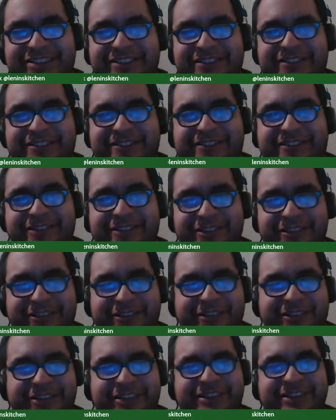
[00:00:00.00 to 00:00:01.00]
drives
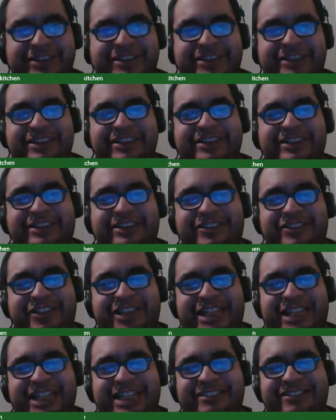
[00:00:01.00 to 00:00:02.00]
and
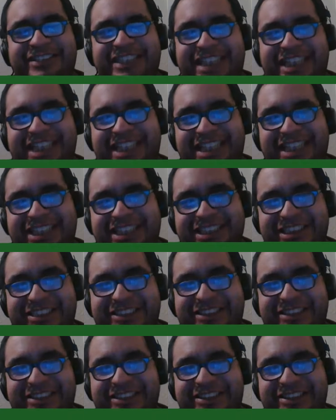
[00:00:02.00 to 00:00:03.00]
donations
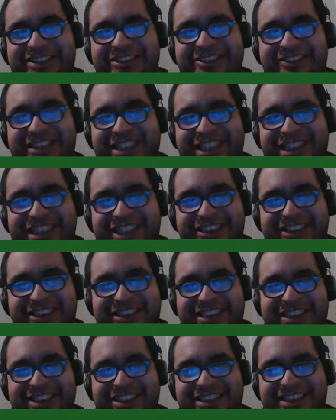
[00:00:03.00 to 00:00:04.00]
on the
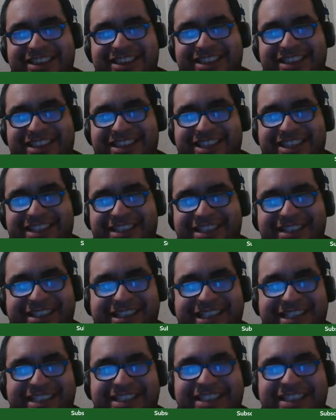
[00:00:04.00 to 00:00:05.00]
next Home Cook
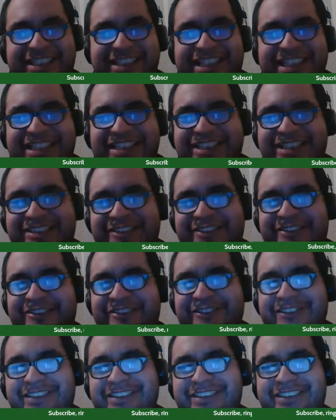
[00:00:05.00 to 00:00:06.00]

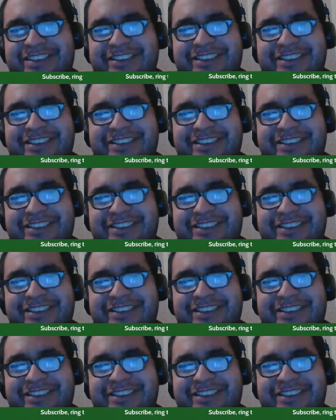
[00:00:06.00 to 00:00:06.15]
Foodcast.